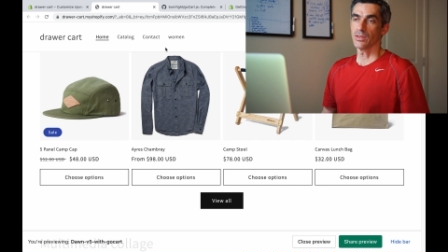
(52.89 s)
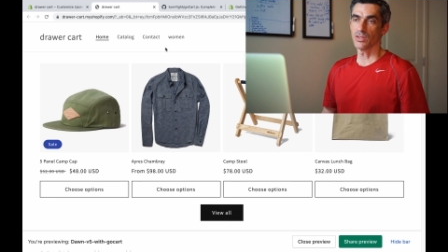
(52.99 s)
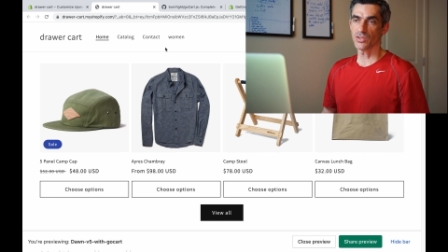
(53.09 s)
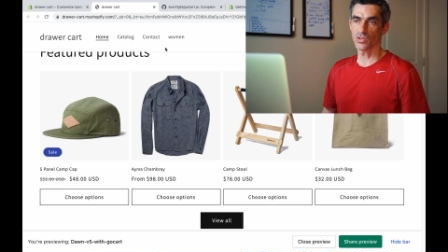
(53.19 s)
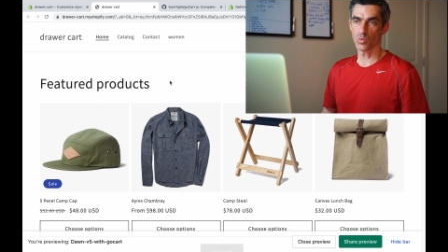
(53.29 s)

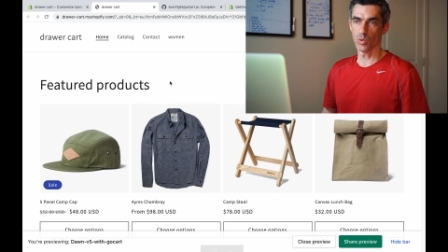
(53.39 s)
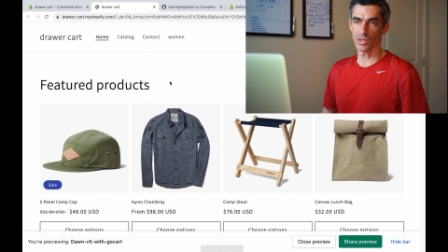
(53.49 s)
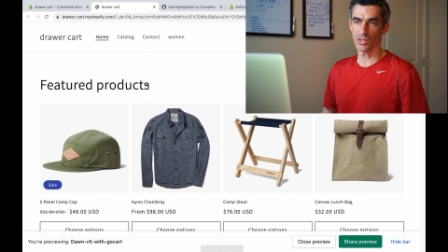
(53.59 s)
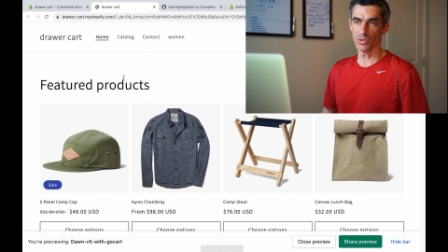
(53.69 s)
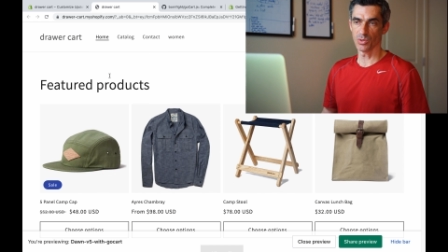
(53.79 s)
This is
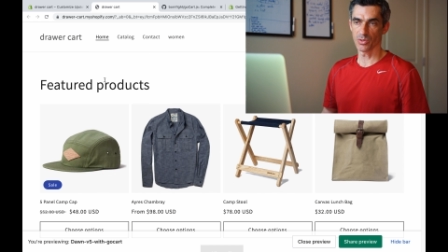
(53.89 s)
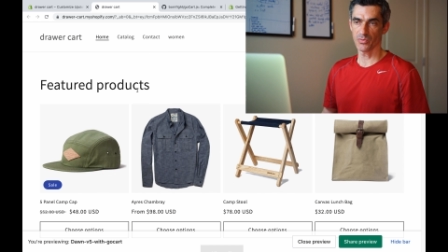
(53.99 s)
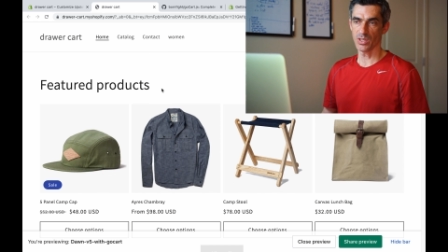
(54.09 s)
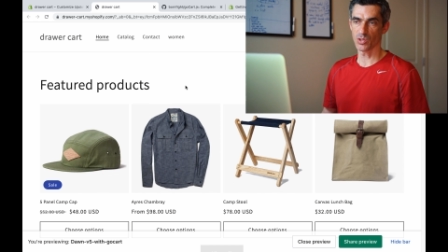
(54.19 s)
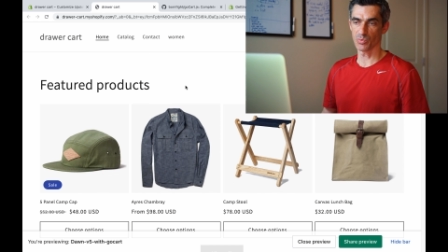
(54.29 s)
what your
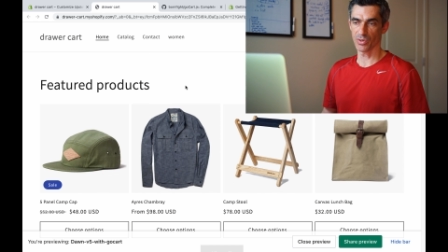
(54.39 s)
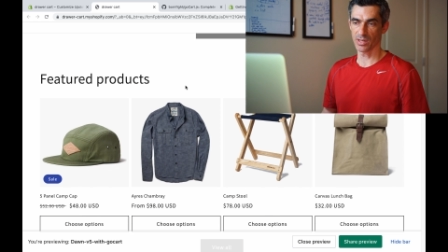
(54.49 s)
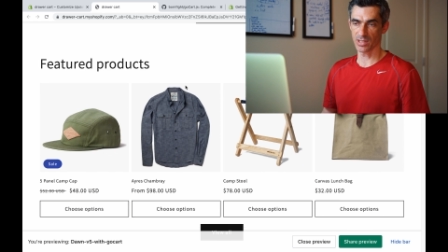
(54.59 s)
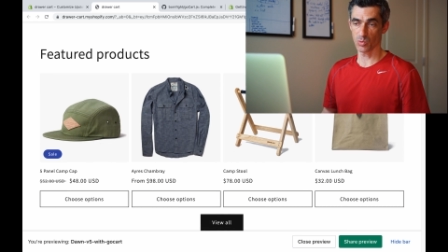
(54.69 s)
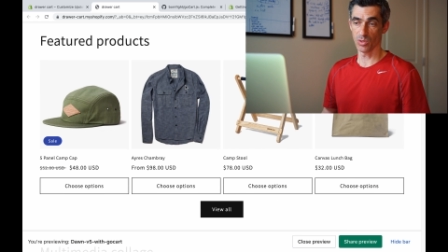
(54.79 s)
featured
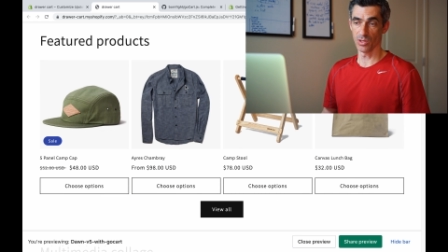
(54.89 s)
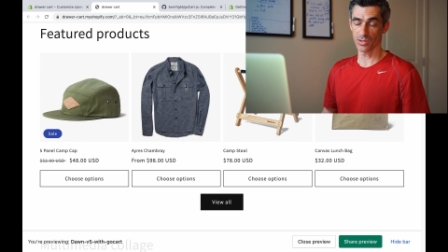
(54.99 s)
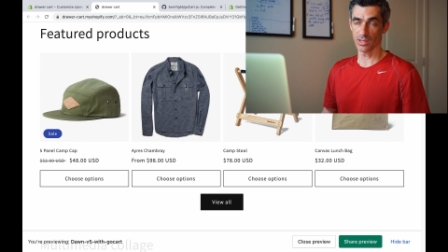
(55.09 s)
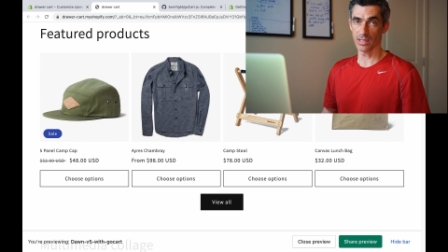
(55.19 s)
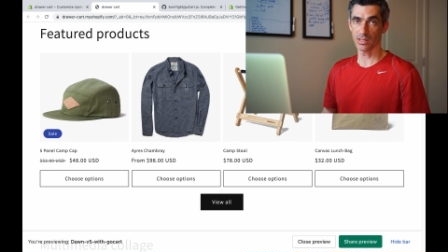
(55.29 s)
products will
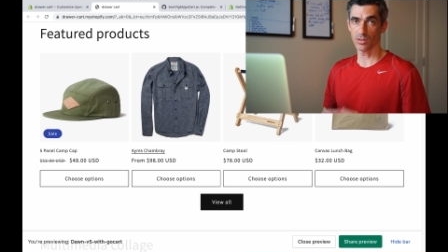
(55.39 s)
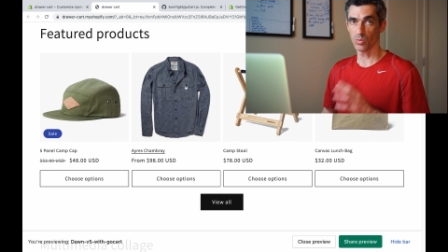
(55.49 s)
look like